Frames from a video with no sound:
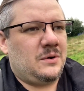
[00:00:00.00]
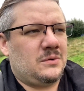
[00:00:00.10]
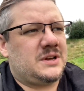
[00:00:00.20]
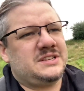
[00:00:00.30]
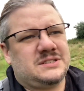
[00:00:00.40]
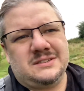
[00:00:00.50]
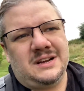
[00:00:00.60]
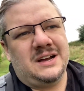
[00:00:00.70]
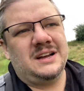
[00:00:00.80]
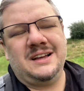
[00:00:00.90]
Because
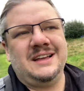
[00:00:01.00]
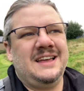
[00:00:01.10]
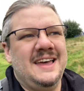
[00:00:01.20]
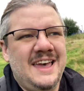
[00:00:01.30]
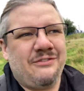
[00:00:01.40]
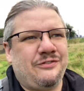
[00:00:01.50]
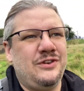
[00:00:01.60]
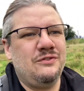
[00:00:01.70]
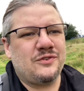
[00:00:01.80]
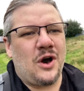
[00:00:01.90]
if
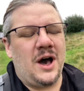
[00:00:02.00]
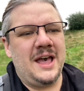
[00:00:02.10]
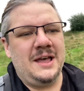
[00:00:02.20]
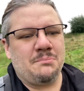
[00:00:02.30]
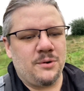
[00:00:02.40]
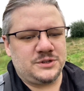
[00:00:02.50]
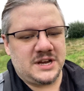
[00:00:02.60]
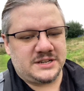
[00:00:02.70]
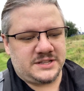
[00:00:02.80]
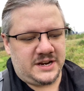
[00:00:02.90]
you've got a
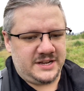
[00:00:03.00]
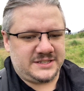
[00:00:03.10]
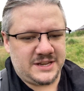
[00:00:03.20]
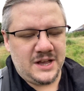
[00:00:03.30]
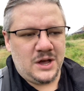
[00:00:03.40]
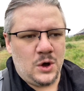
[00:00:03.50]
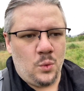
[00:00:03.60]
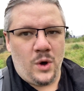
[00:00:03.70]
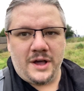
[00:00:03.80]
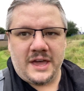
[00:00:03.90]
project that is
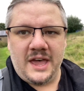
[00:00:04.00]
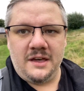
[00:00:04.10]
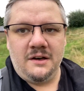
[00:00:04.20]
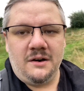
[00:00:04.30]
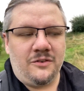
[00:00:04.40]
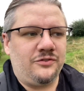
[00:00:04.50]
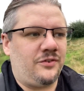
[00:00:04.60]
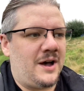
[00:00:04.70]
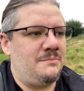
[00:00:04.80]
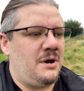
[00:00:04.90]
working on
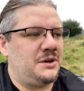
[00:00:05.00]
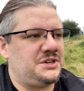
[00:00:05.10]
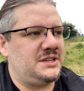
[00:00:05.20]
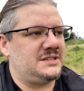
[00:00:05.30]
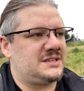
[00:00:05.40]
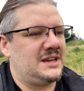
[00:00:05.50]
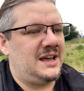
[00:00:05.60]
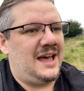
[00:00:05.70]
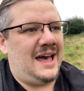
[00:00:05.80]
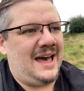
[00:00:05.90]
fine margins
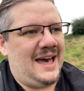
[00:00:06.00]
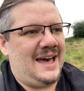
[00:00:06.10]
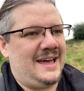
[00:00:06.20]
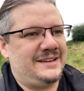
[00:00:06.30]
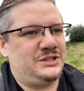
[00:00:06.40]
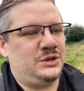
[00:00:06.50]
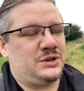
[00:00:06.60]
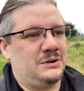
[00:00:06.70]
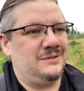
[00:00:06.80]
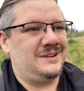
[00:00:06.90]
and you
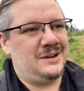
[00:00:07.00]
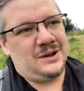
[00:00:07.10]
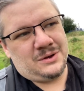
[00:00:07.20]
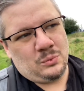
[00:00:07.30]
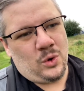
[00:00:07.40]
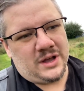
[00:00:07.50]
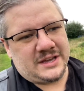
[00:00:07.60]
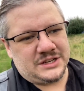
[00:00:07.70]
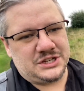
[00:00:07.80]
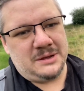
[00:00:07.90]
can
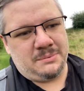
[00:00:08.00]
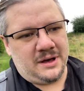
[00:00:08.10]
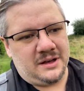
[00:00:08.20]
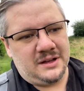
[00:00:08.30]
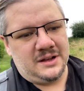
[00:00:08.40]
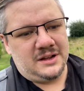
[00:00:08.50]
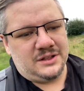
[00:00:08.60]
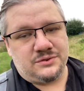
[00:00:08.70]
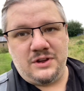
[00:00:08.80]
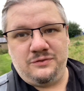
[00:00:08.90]
work it cheaper,
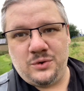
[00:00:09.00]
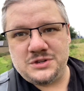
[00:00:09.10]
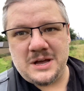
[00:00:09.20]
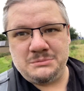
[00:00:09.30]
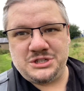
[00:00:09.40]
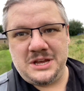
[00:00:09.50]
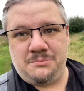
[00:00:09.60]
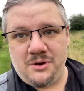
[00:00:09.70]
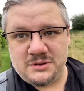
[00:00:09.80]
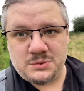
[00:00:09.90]
three, four times
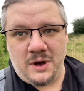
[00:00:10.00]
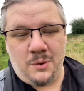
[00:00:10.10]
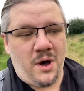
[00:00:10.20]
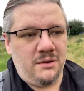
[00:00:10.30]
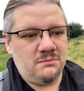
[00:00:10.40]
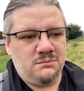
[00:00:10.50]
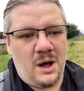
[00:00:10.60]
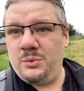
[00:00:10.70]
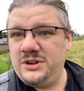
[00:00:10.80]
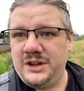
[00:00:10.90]
cheaper elsewhere, why, why
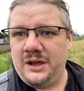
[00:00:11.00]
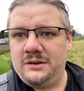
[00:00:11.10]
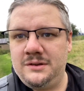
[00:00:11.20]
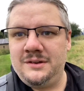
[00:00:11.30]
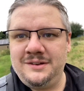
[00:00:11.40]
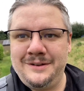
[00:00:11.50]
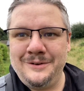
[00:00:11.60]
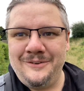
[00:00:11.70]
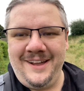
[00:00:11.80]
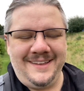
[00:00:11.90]
wouldn't you,
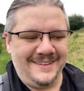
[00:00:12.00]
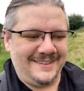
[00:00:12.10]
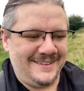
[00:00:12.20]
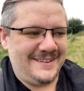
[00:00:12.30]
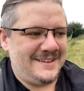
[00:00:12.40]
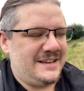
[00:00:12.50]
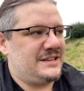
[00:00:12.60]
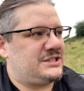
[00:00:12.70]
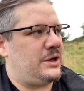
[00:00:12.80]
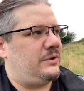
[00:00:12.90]
right?
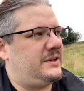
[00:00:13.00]
So,